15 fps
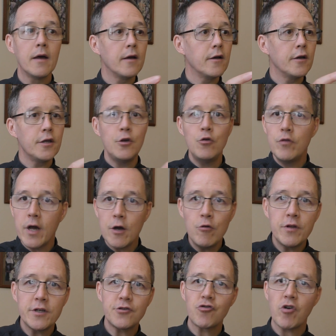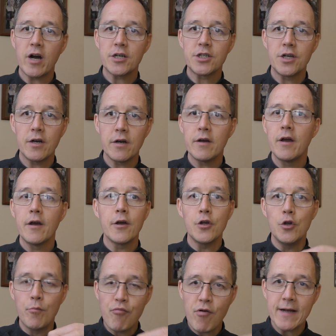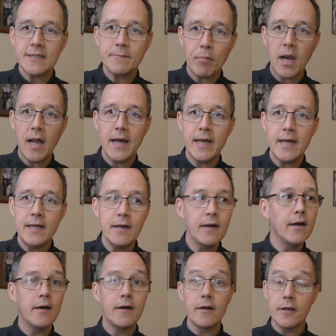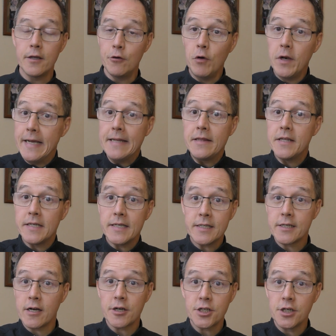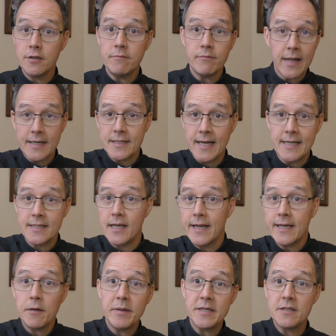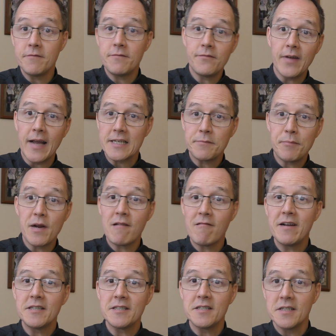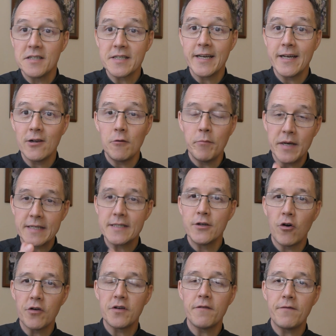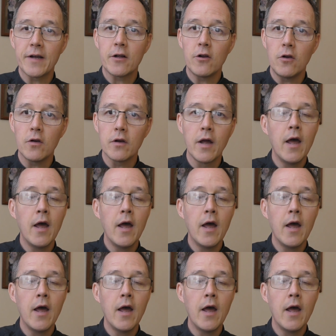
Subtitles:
You know the structure, you press play, you lead the discussion. That takes a little bit of experience and skill, but it's not difficult.